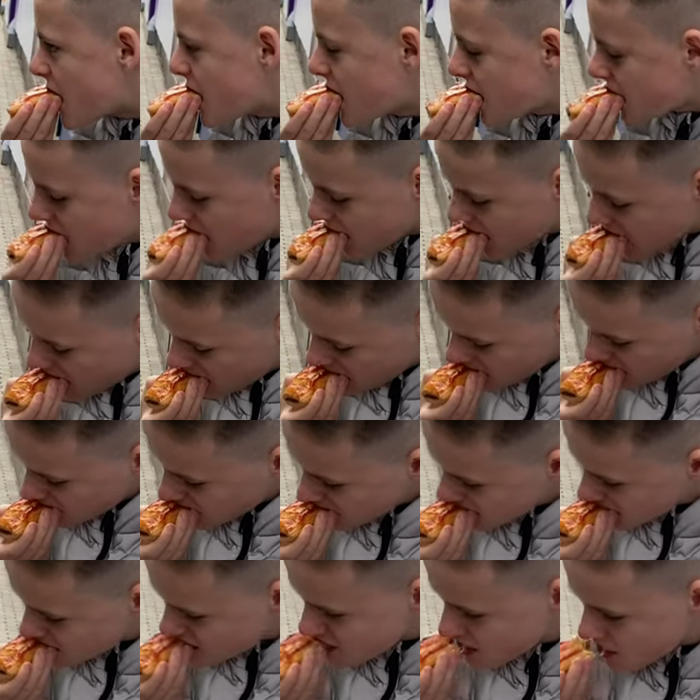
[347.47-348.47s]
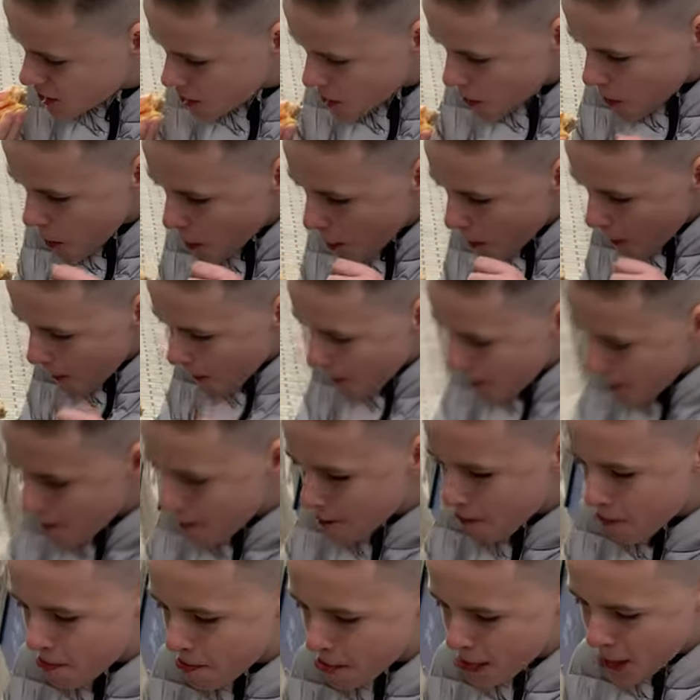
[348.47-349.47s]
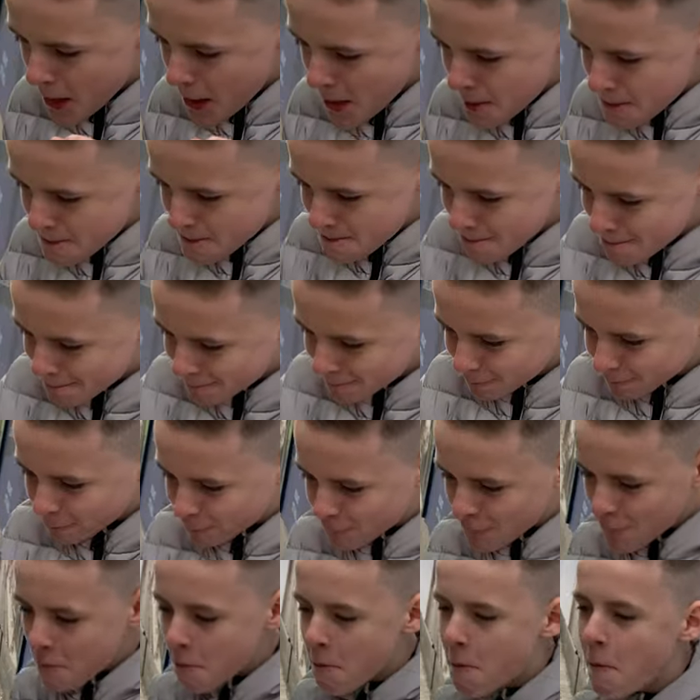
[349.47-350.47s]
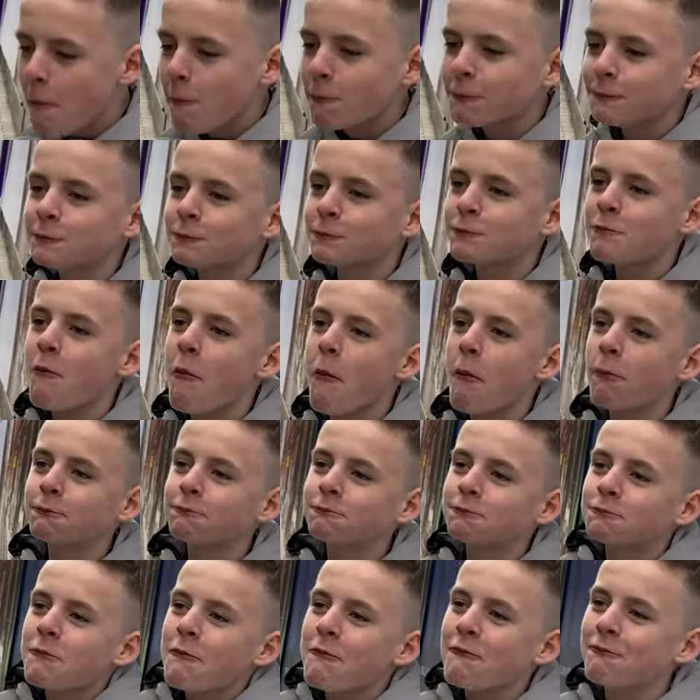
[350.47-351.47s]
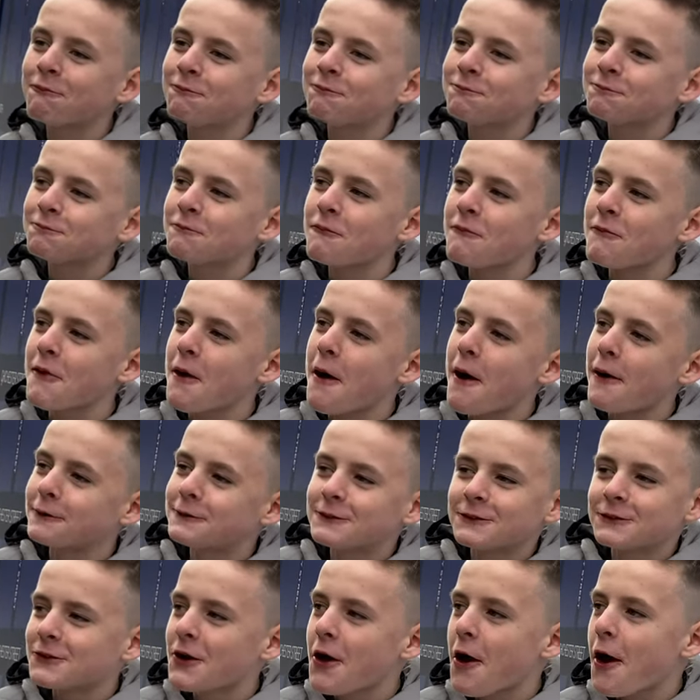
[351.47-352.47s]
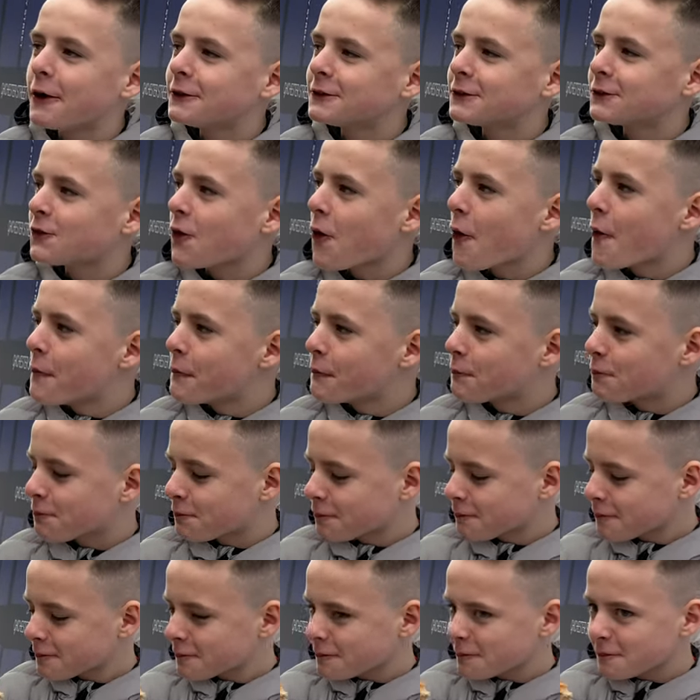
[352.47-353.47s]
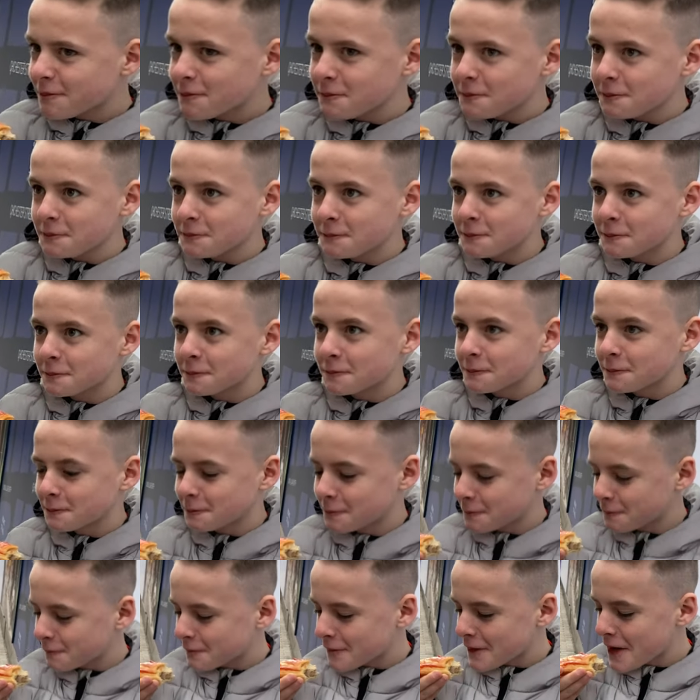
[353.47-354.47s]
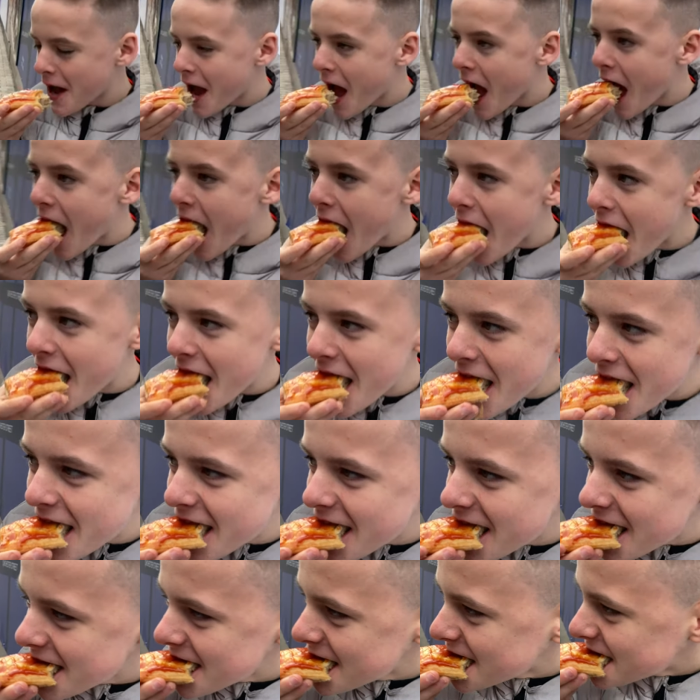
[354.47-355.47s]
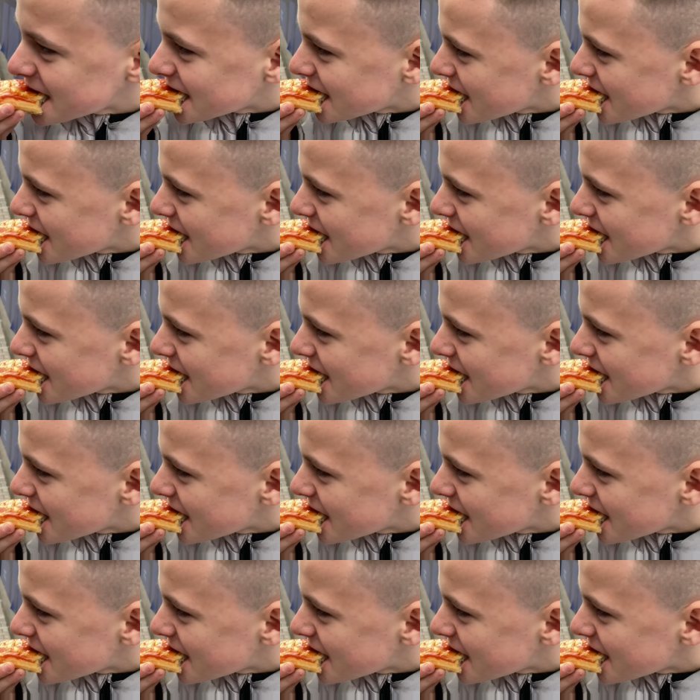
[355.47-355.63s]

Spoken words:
Oh my god, he is too. Like seriously. Go on, give it. Shake that booty, go on. Shake it, go on. Stop